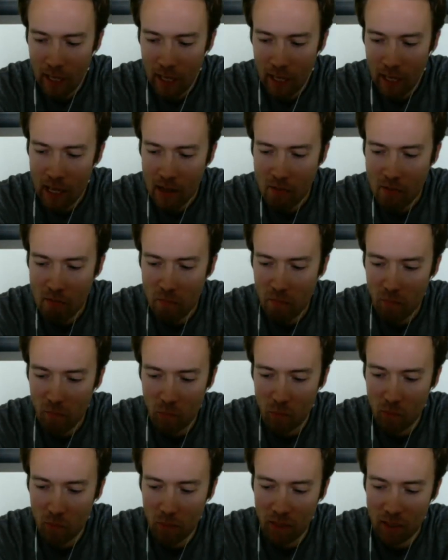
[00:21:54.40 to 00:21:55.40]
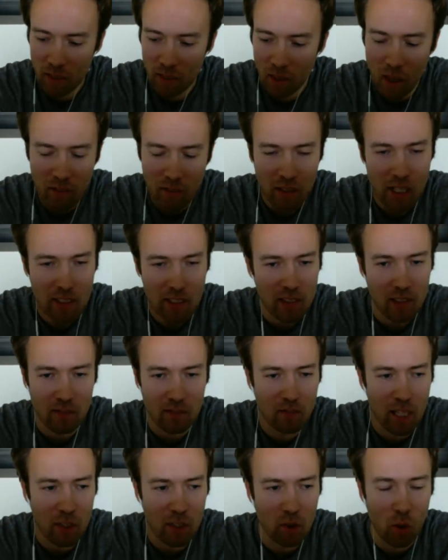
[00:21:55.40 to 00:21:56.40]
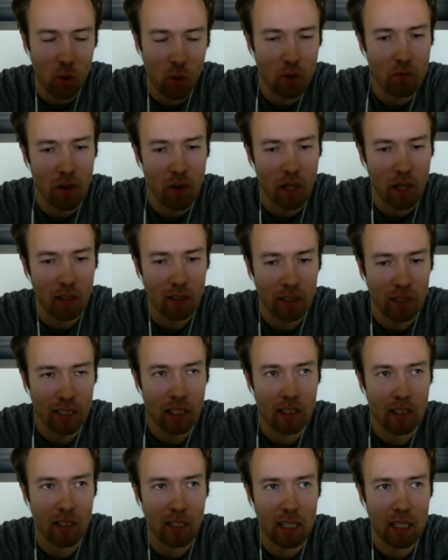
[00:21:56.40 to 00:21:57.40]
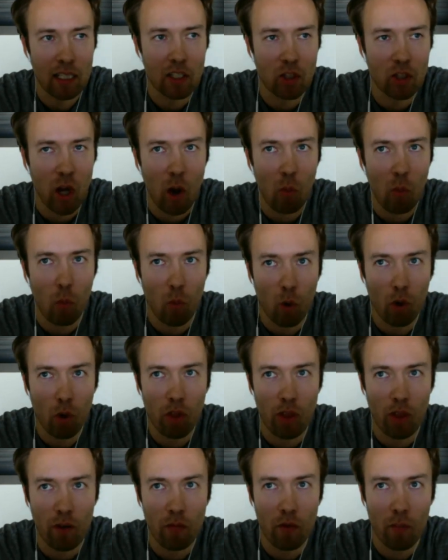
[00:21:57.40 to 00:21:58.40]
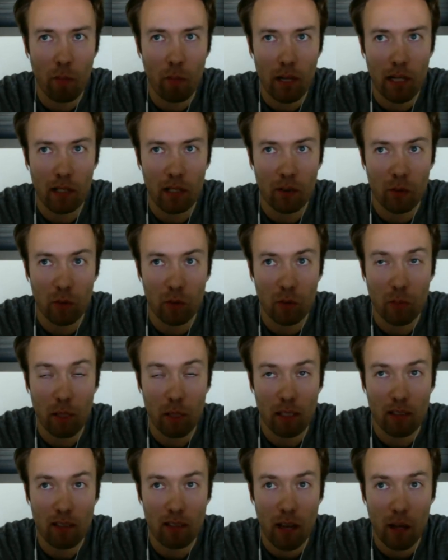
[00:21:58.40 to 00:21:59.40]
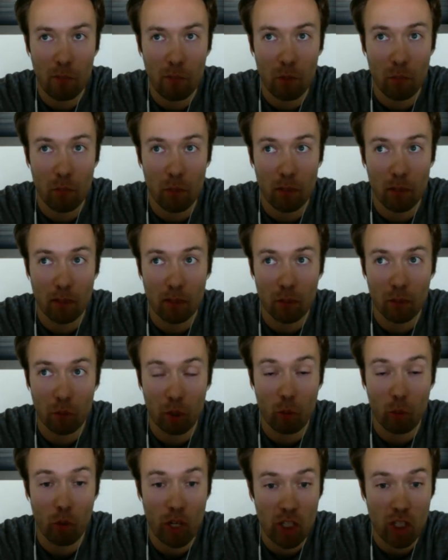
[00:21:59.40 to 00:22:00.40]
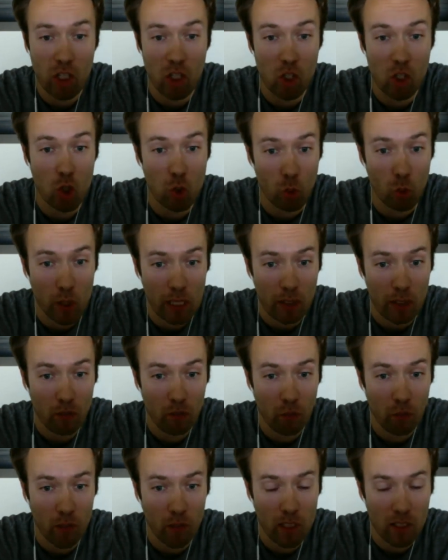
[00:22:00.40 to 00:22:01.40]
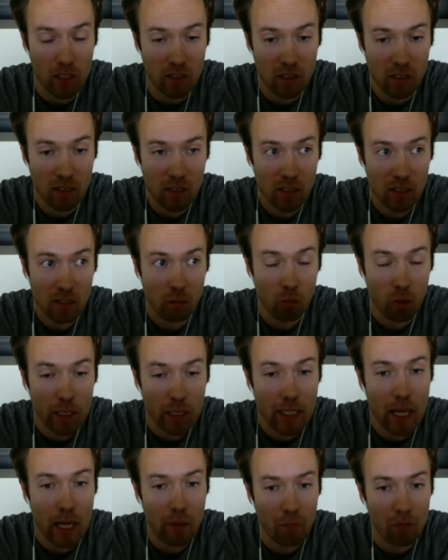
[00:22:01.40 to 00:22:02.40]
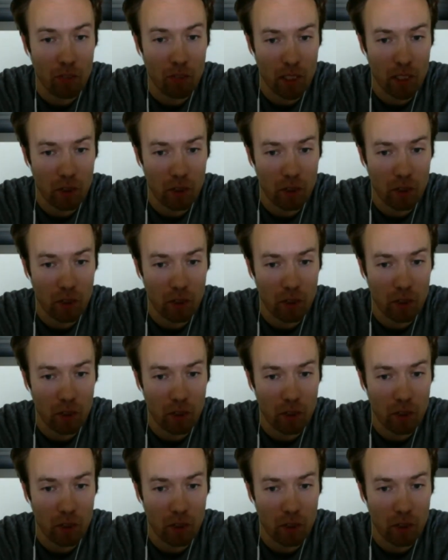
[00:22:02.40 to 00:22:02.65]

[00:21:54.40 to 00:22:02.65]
And in a lot of cases, that's totally fine. Like it is not worth it for me to spend the time to build a regression suite for this recap feature